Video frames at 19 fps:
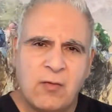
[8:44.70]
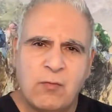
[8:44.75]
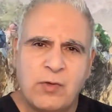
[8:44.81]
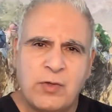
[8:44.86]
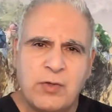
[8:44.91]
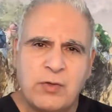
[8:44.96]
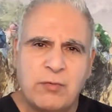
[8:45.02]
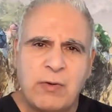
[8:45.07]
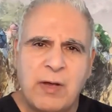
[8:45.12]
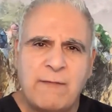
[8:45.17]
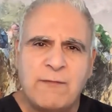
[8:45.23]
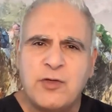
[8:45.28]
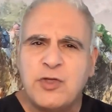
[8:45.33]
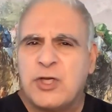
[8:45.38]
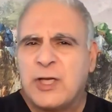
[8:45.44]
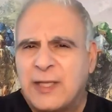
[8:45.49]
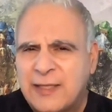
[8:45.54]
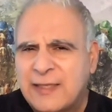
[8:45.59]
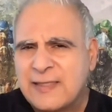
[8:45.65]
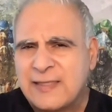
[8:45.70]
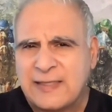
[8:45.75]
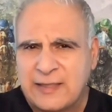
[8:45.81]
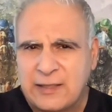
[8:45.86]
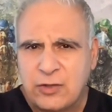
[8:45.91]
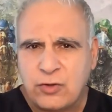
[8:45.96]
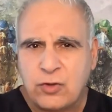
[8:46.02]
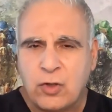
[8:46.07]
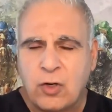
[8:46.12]
when you have
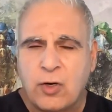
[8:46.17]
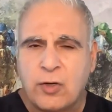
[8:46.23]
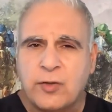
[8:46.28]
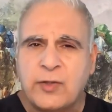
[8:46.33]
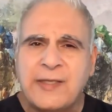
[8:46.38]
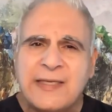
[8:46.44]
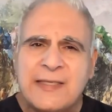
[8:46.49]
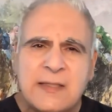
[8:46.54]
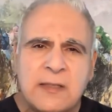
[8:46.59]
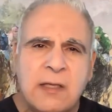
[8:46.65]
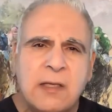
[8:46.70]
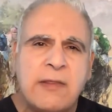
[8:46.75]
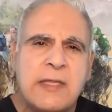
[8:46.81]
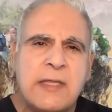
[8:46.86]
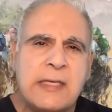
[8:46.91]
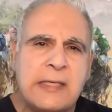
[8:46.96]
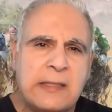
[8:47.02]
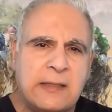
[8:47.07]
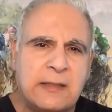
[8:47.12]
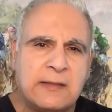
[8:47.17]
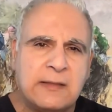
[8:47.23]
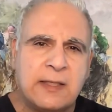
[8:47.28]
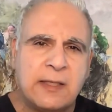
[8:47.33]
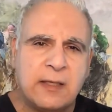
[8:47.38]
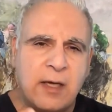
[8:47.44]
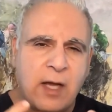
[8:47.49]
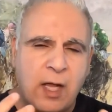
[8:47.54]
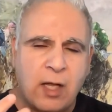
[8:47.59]
jealousy in your heart, these are the things
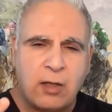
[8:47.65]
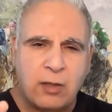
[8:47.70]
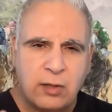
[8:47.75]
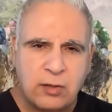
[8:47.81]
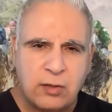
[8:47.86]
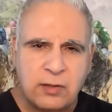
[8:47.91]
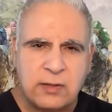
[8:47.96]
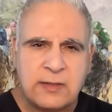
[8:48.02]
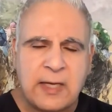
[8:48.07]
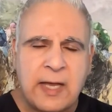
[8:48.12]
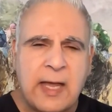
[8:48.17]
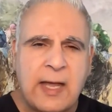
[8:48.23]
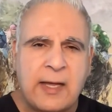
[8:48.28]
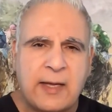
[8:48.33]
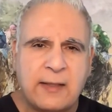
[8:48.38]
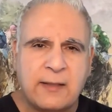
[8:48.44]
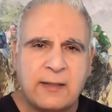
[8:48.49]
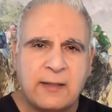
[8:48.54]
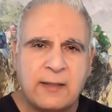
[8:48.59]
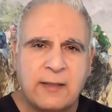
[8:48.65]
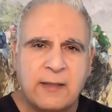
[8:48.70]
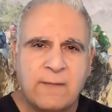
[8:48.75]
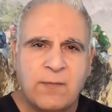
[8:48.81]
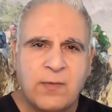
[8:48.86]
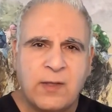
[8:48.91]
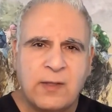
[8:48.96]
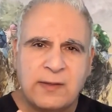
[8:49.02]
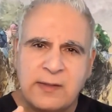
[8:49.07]
that God looks at.
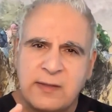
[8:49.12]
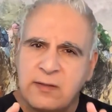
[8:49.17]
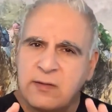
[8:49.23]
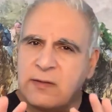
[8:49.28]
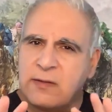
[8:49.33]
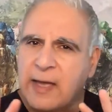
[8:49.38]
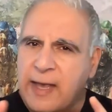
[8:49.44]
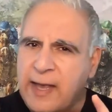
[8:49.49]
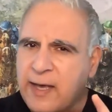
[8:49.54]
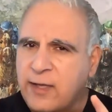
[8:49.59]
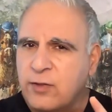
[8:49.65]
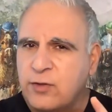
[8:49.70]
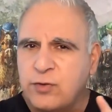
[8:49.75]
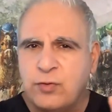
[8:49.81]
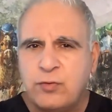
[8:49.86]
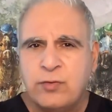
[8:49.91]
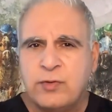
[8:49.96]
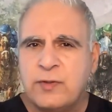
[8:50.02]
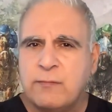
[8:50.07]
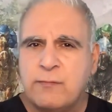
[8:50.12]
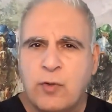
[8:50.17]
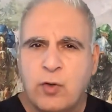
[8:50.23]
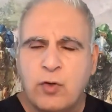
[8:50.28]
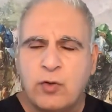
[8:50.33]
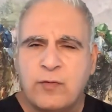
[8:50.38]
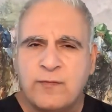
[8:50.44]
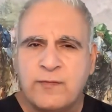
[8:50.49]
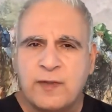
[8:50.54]
These are the attitudes and
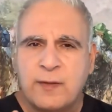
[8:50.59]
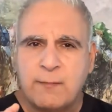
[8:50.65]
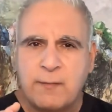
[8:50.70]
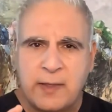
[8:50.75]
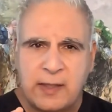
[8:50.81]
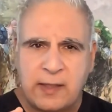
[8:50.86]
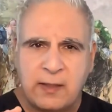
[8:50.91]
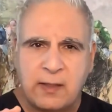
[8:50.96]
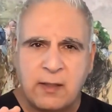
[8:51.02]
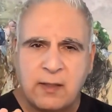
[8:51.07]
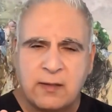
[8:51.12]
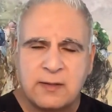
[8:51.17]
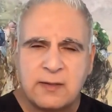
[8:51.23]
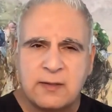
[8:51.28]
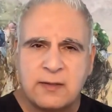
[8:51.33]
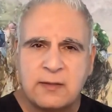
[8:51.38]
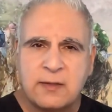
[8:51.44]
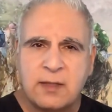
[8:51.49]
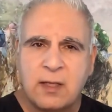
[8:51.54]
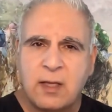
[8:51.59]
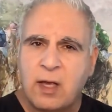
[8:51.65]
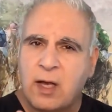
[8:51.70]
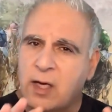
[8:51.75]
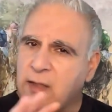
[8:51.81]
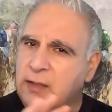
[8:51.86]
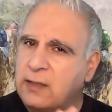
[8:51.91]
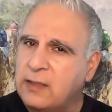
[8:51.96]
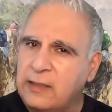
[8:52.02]
motives that make us
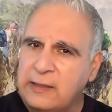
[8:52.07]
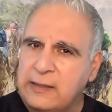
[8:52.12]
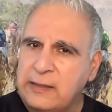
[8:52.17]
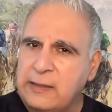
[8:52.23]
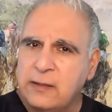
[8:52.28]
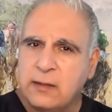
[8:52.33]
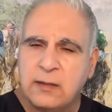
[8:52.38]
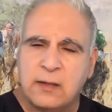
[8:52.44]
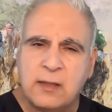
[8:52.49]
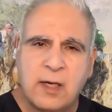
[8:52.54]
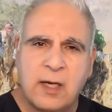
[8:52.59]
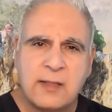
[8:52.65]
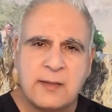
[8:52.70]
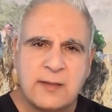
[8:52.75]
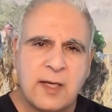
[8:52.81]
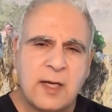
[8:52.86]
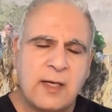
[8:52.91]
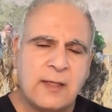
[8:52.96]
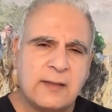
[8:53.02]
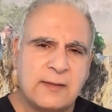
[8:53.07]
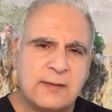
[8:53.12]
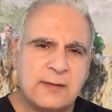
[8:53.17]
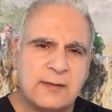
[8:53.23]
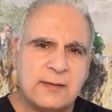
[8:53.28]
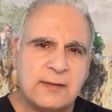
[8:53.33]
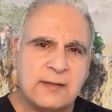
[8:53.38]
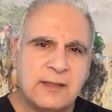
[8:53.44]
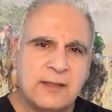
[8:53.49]
unclean in God's
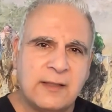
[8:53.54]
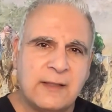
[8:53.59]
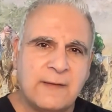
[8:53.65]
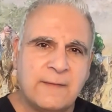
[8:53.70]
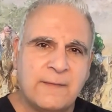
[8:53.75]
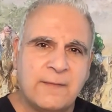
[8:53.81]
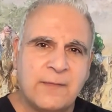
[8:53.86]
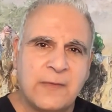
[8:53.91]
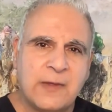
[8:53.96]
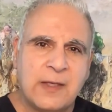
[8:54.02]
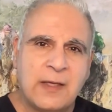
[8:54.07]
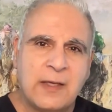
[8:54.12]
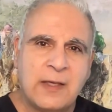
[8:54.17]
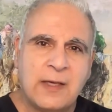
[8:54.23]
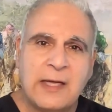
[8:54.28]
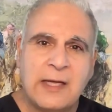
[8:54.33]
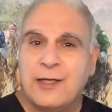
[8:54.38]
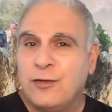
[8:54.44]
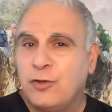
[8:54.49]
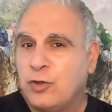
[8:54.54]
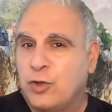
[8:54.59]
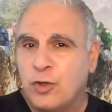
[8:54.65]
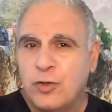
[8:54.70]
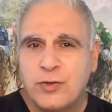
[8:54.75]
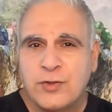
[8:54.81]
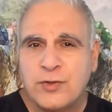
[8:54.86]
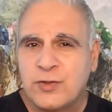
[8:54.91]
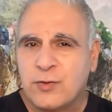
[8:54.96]
eyes. And then you
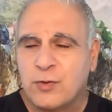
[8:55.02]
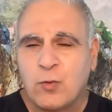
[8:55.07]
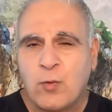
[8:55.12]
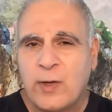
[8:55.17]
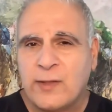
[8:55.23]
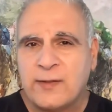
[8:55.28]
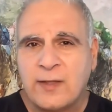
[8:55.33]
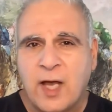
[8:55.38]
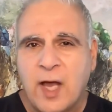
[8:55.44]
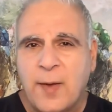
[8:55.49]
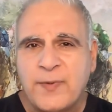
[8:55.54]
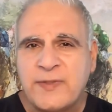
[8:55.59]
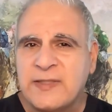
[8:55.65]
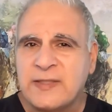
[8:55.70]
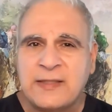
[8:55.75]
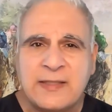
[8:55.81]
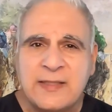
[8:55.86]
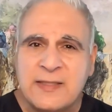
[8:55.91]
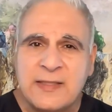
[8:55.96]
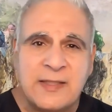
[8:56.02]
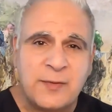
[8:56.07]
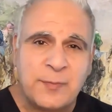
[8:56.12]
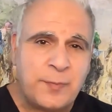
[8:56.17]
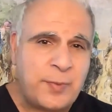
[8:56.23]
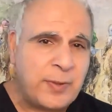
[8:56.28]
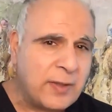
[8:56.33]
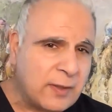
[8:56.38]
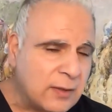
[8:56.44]
notice quite the opposite. It isn't a
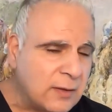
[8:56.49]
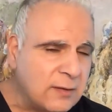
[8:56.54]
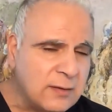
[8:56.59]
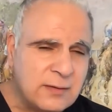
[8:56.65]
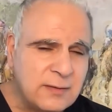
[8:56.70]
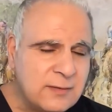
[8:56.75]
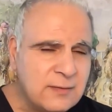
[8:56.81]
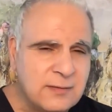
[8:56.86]
pill.